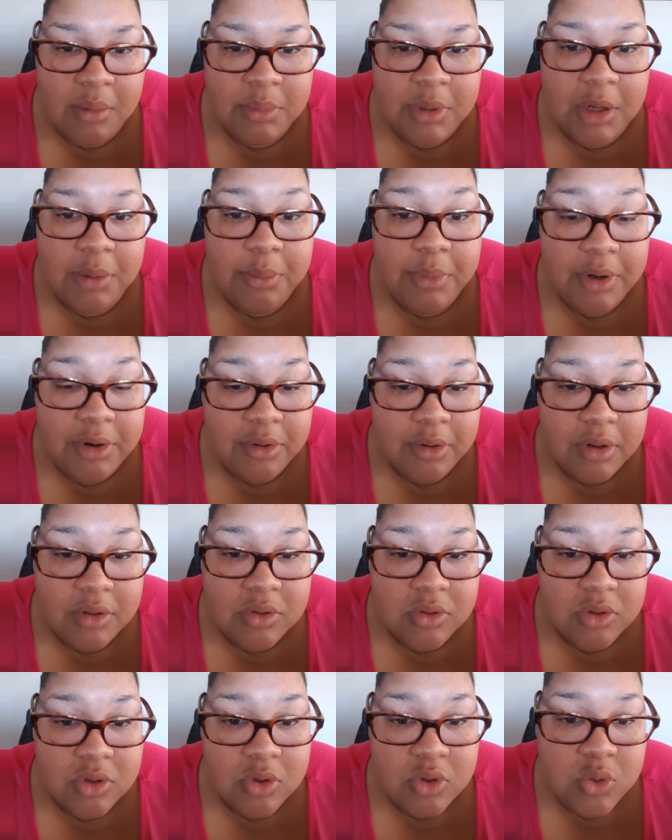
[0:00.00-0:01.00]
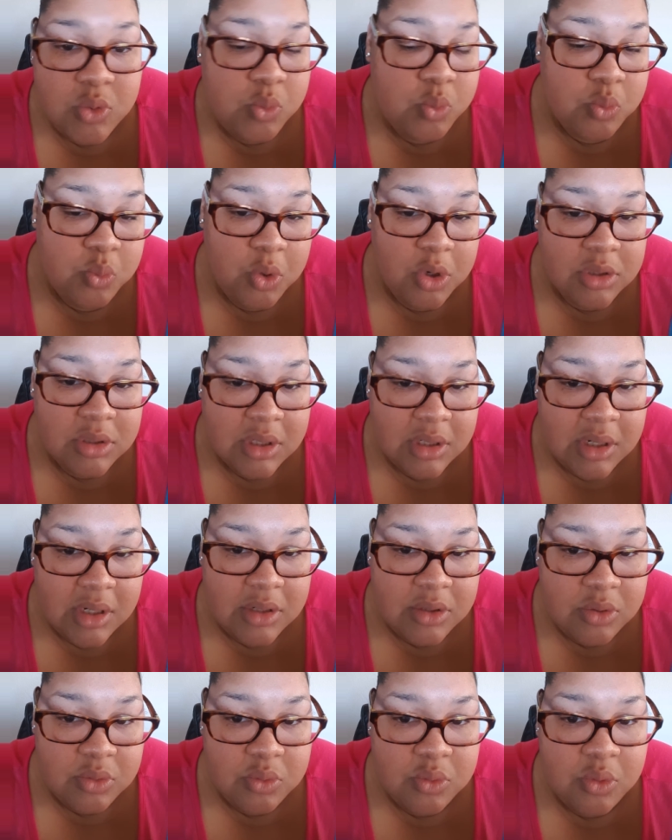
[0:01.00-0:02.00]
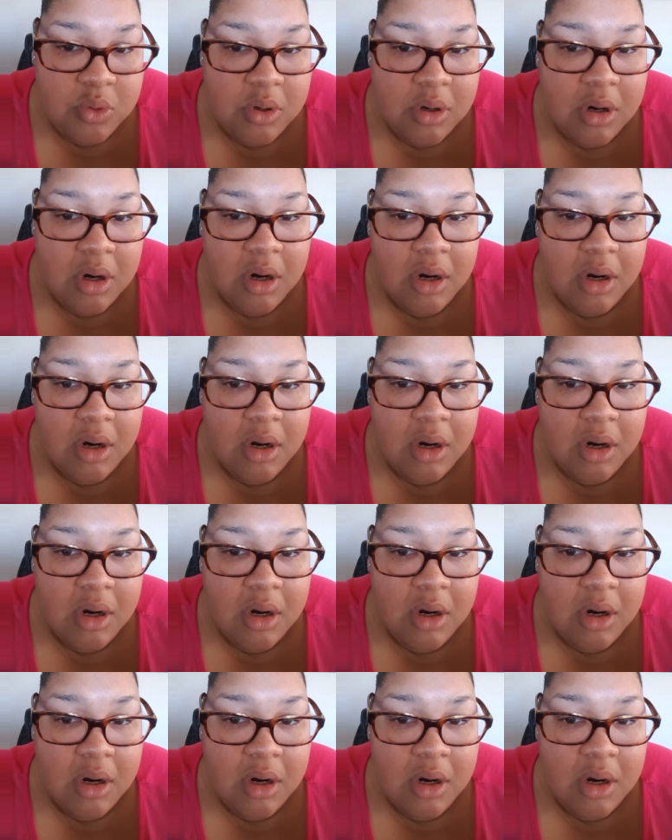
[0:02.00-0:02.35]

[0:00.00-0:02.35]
get better at the work that I do,